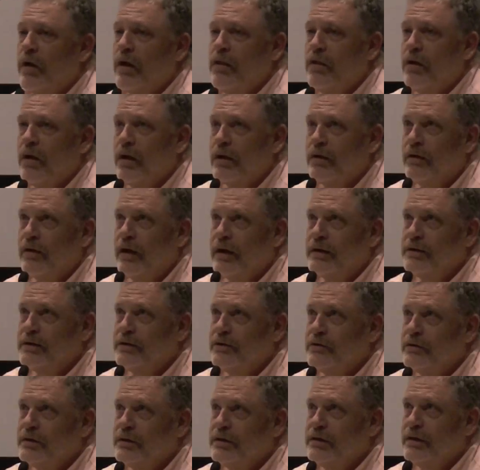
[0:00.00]
I thought,
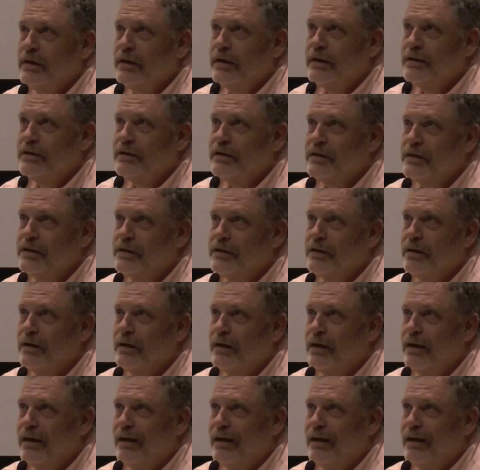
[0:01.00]
Dexter's Delicious.